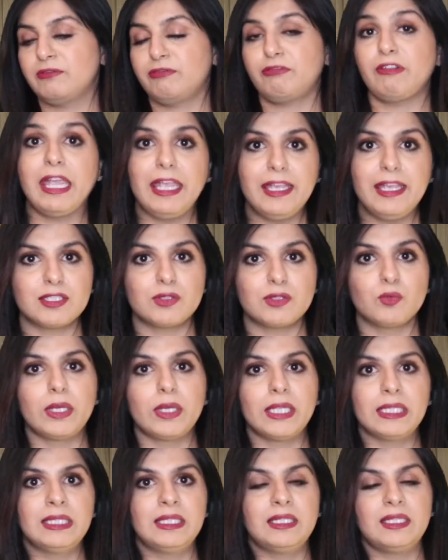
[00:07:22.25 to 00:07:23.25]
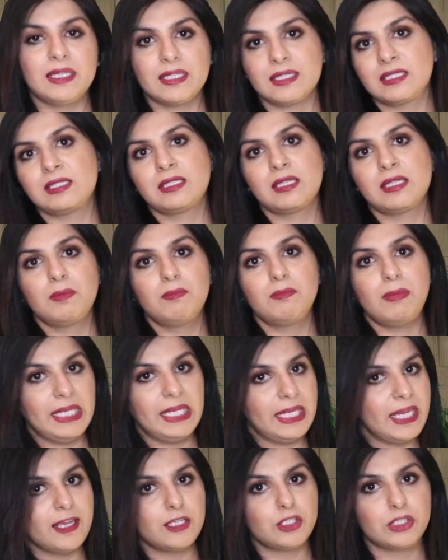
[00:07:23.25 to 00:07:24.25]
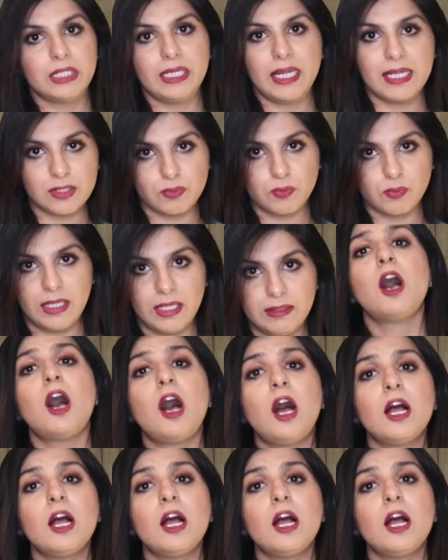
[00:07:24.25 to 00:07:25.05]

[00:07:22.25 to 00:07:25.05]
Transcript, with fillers: face with this medication as well